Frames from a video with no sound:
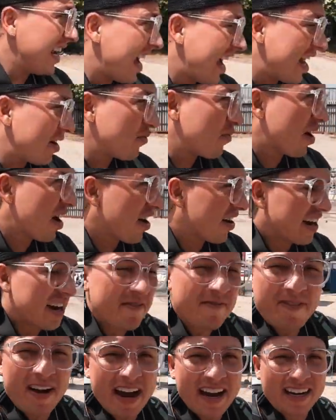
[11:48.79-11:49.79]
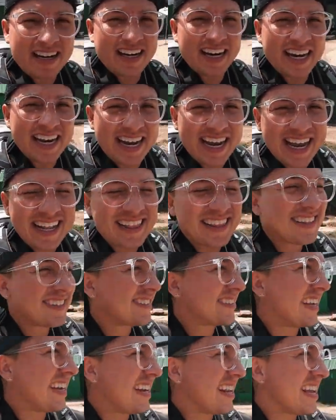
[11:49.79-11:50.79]
and we're finally in the
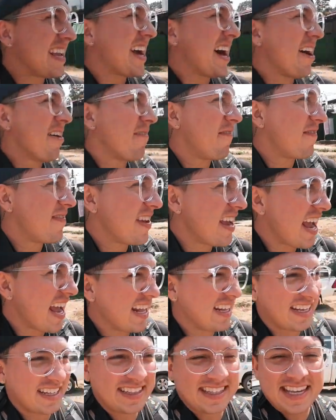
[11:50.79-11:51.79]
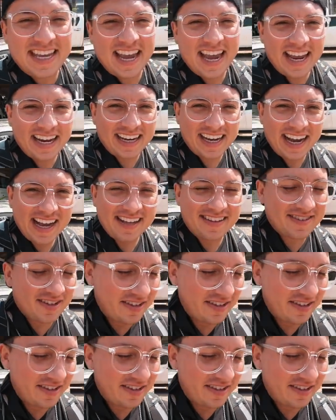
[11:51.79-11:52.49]
city of Vientiane, guys.